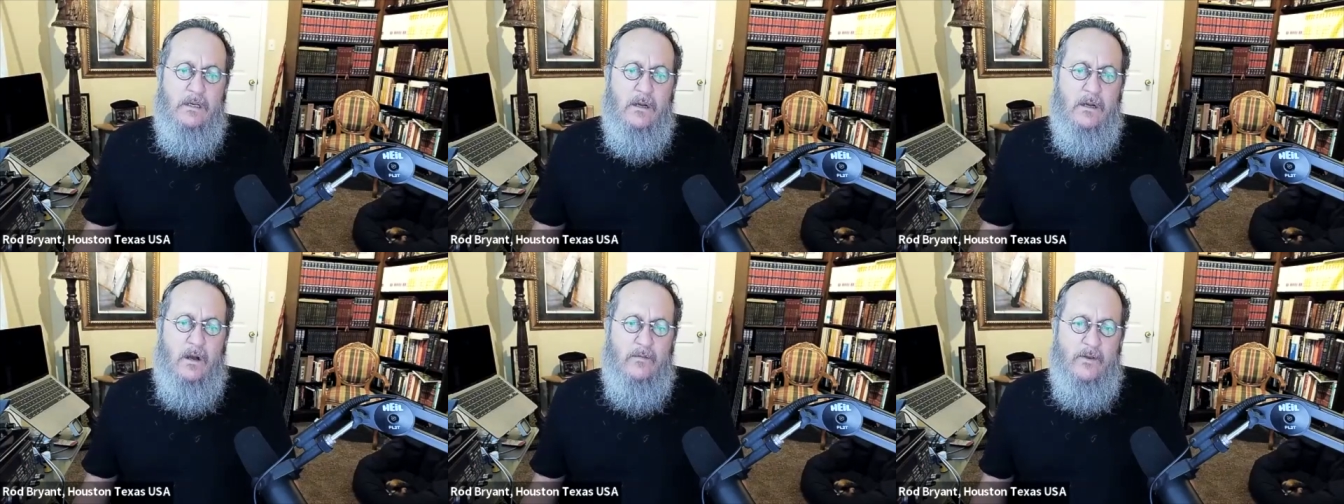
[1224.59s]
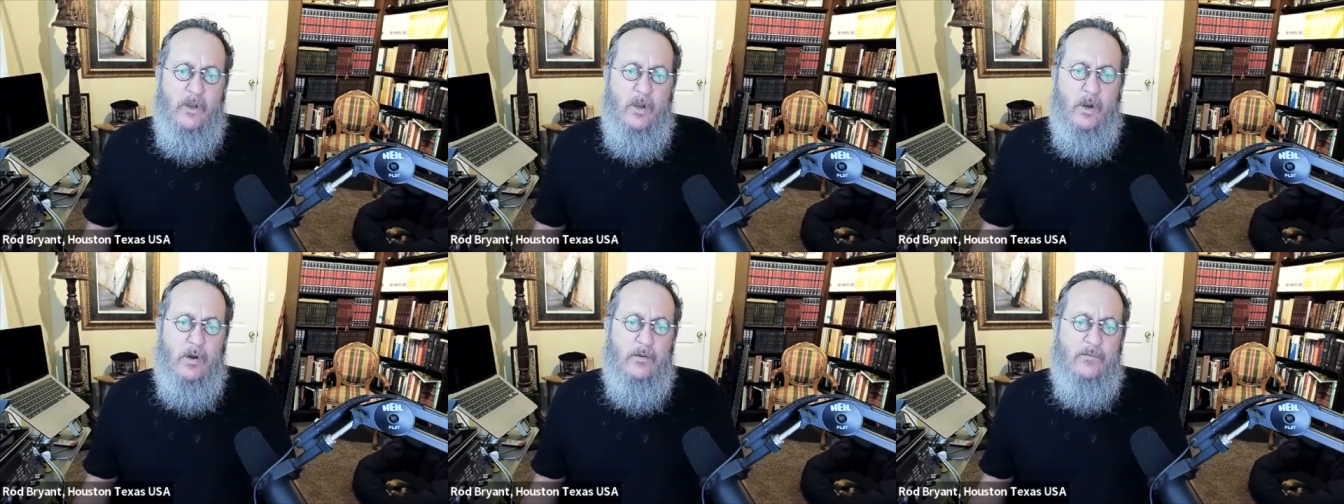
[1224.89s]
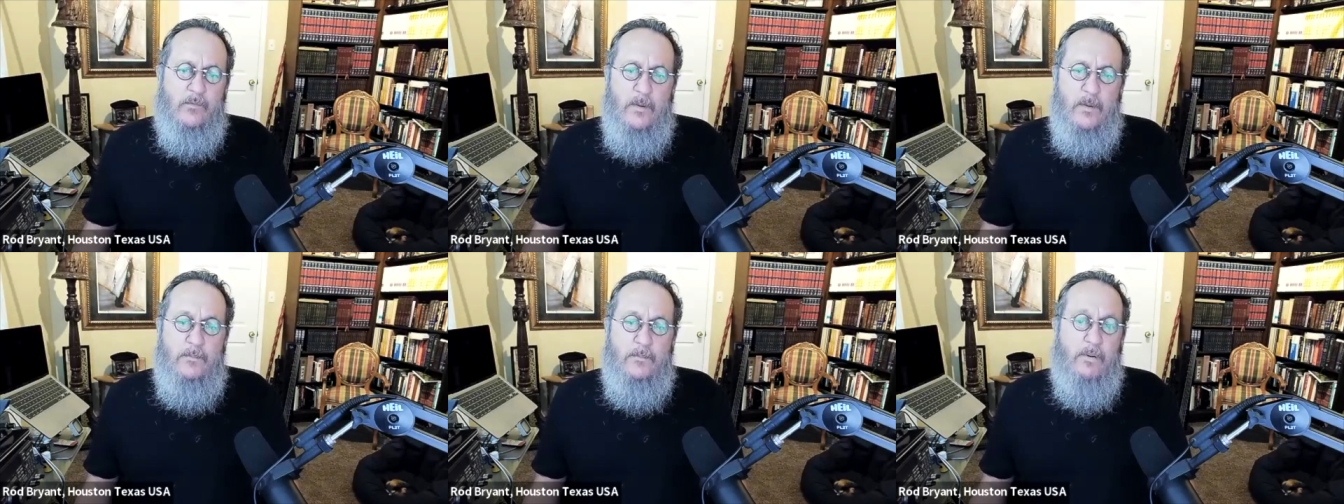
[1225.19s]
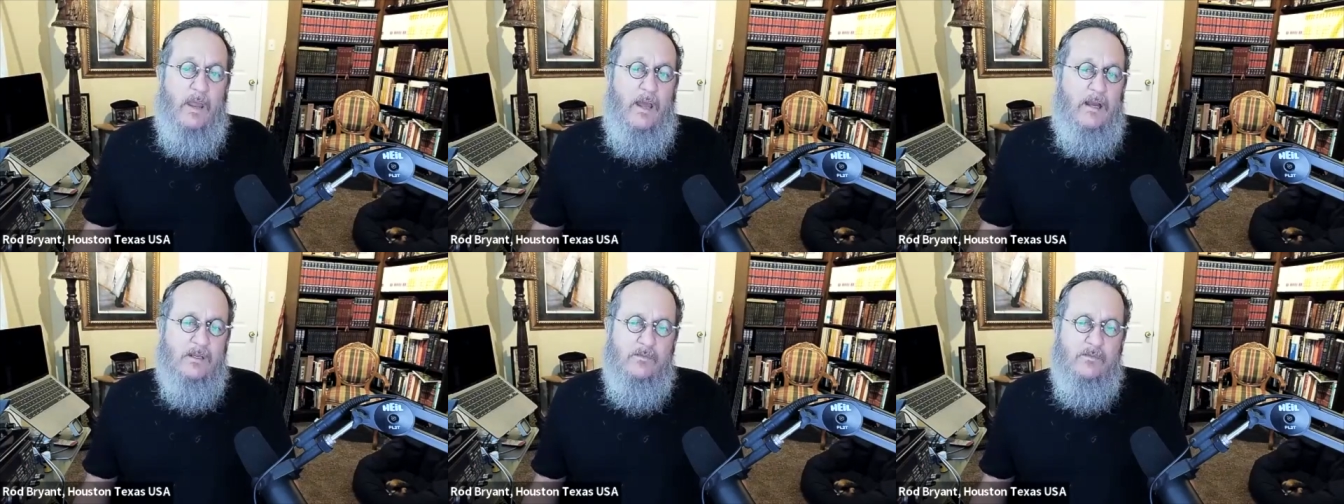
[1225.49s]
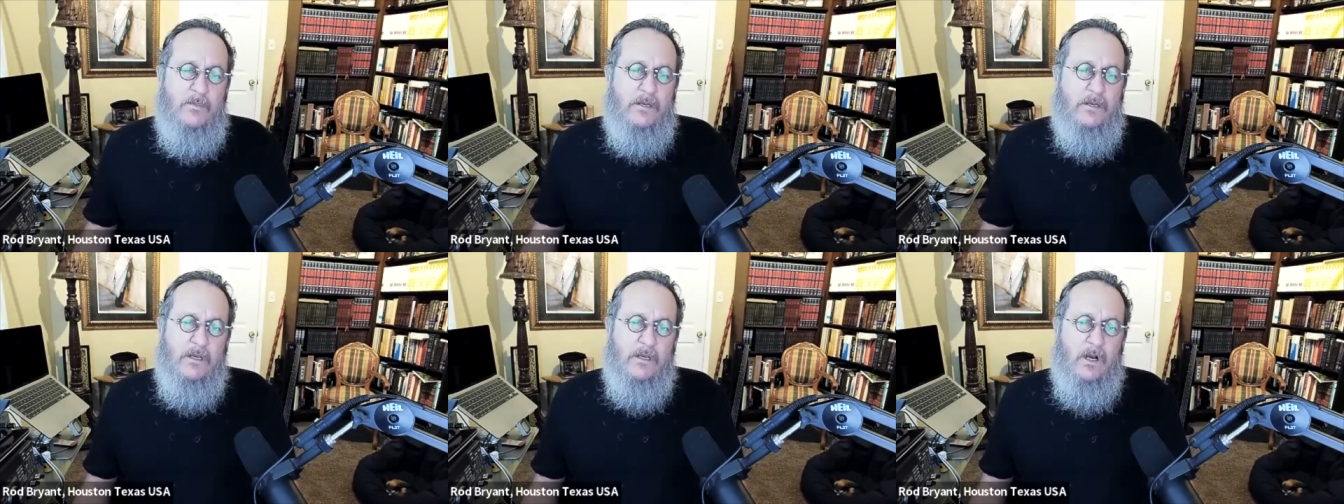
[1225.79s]
of the earth be
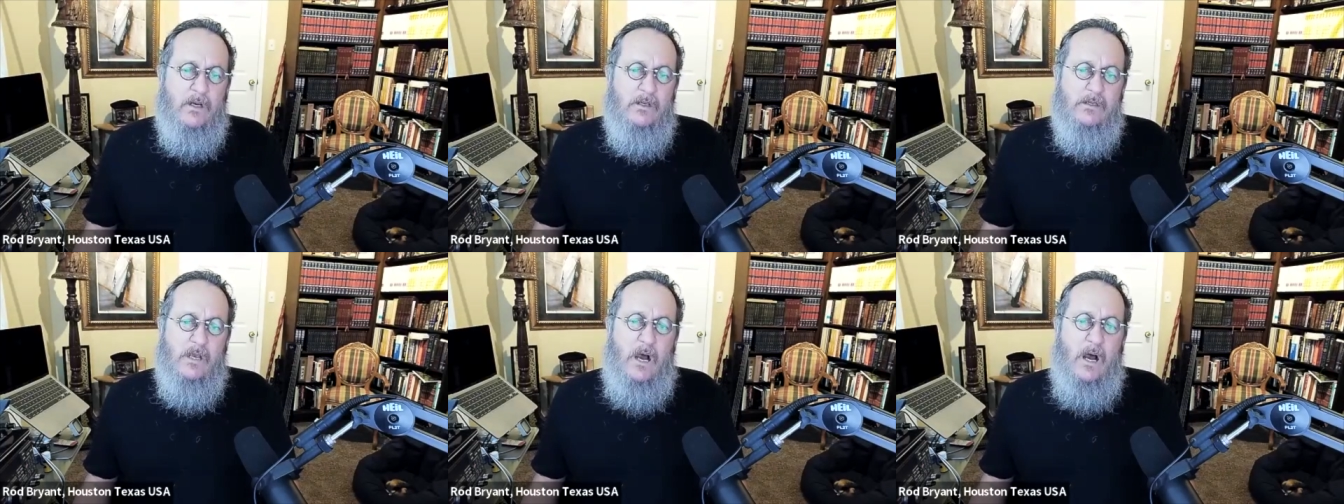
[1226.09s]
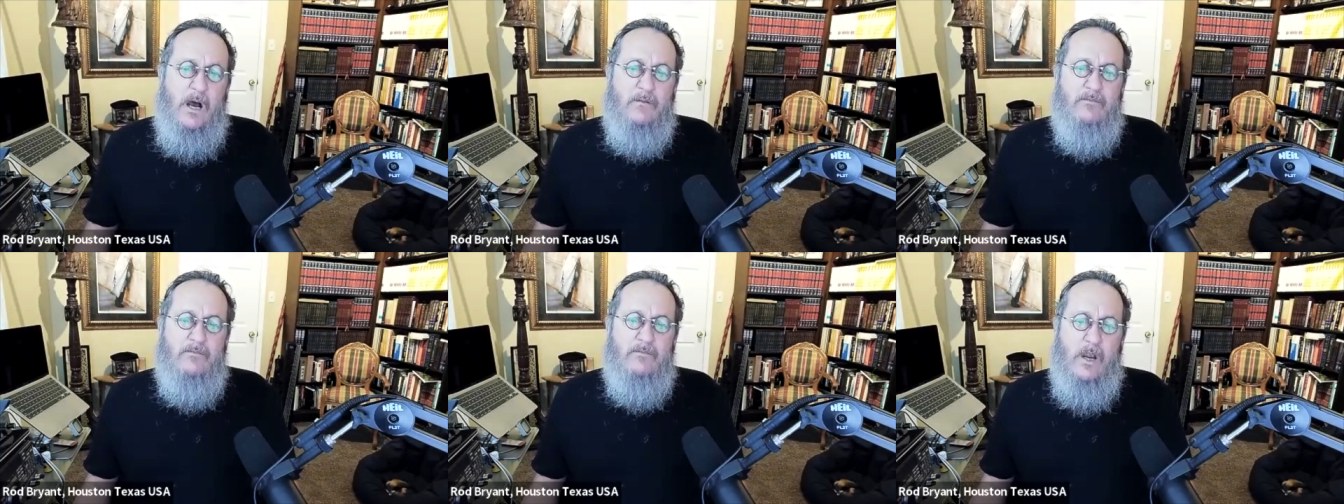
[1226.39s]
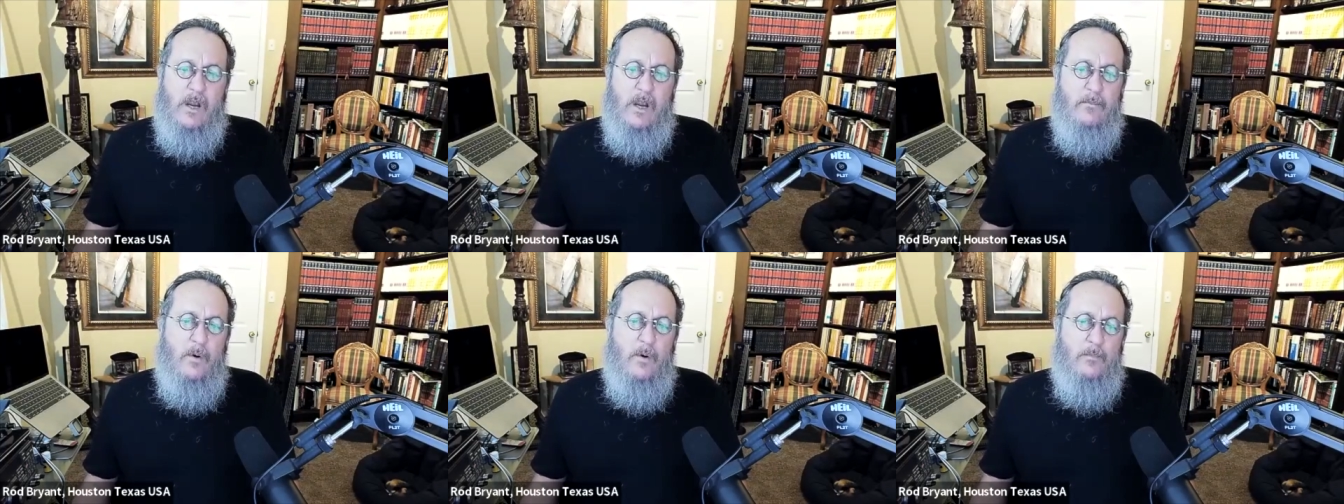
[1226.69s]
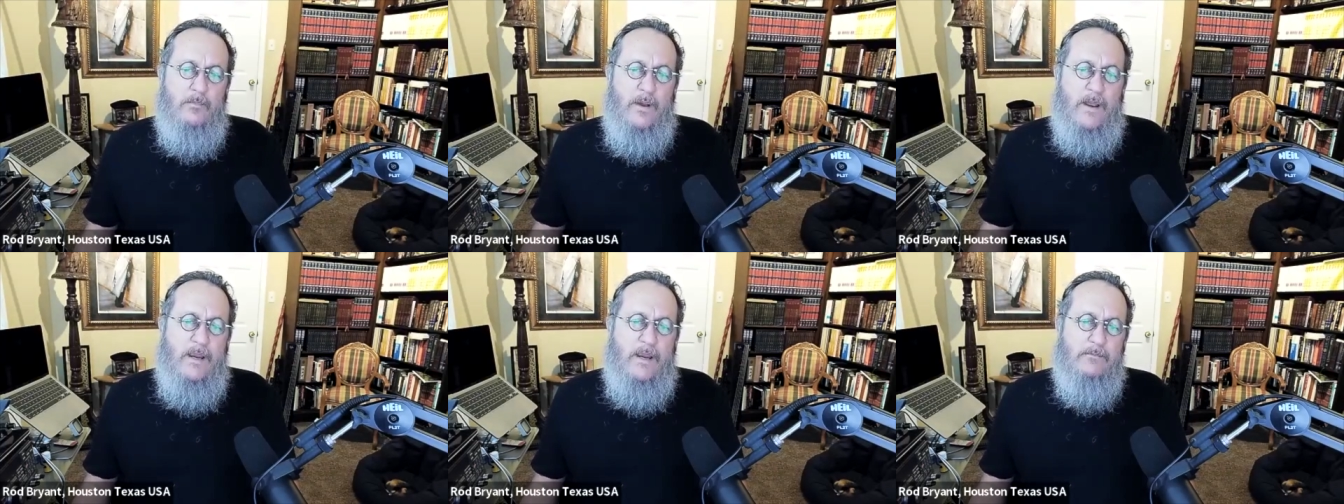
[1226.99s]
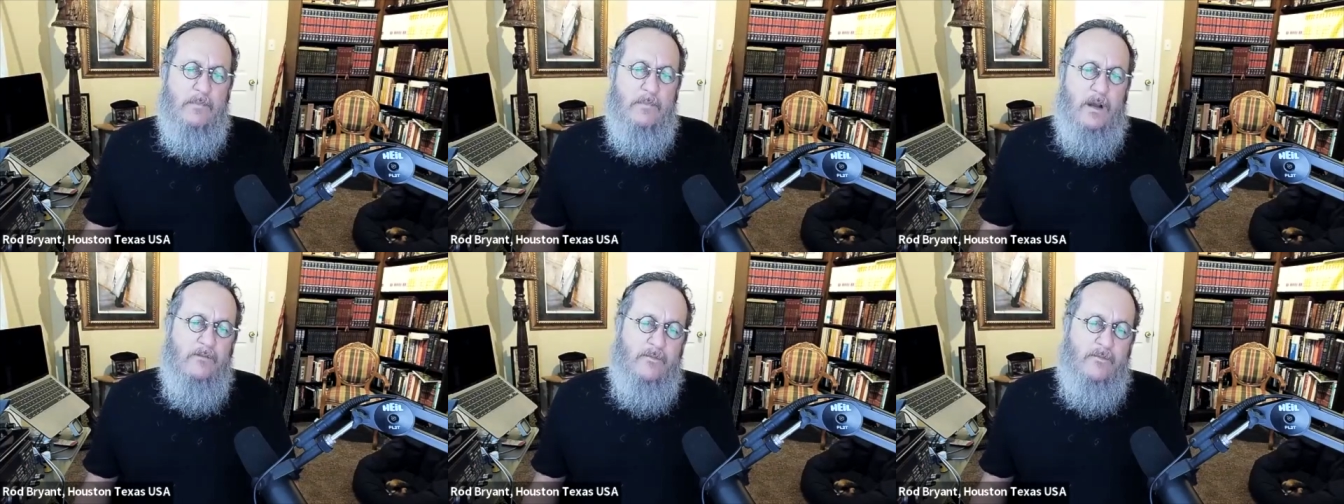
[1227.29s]
blessed because Avraham obeyed my